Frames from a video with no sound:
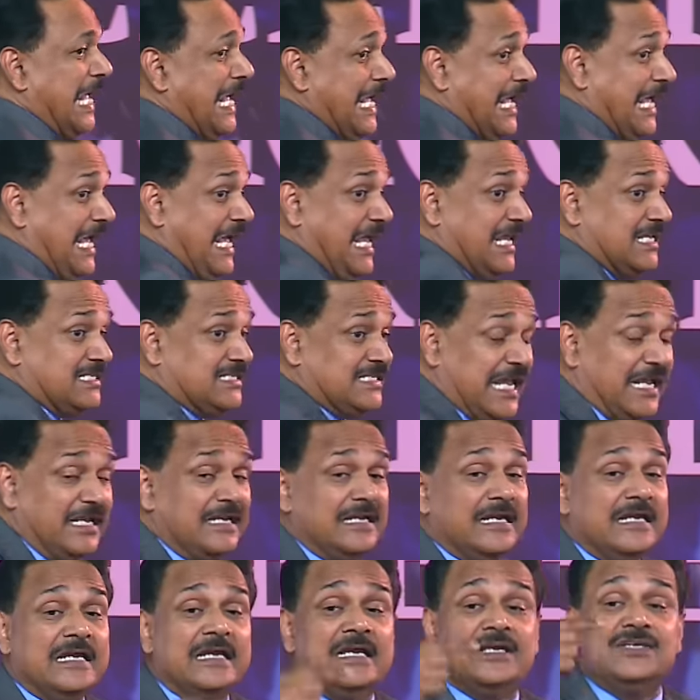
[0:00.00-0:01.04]
He
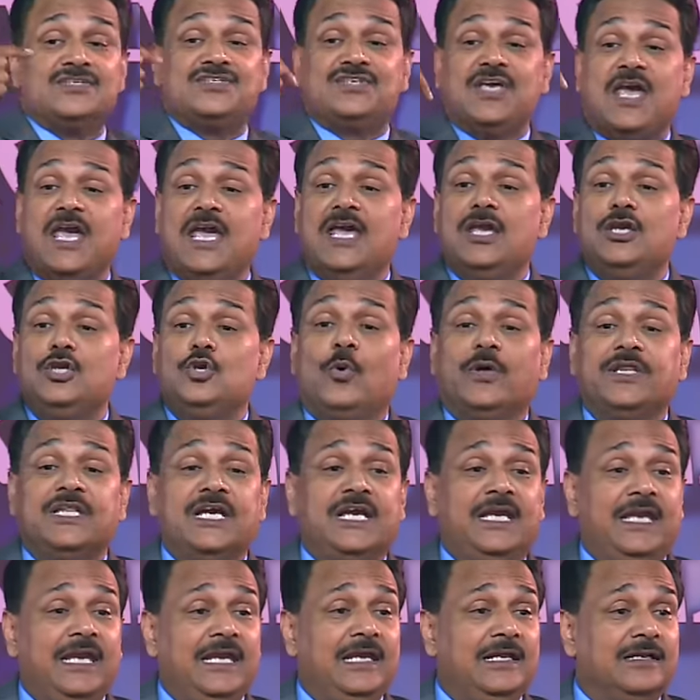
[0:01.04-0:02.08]
said, say, you are the
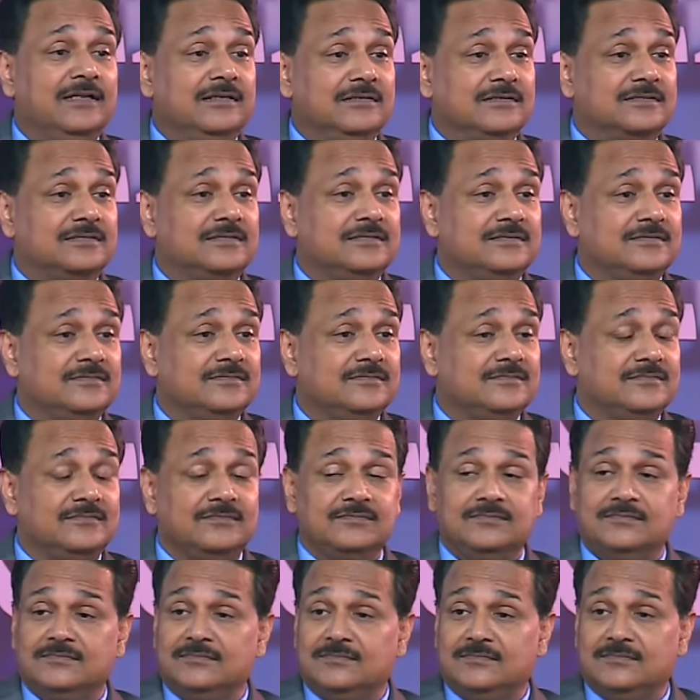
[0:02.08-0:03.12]
healed.
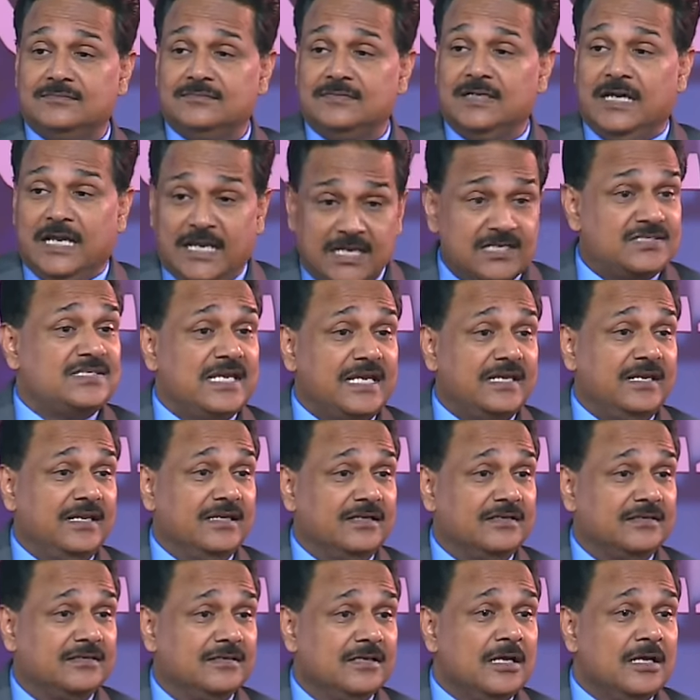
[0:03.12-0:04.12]
He said it.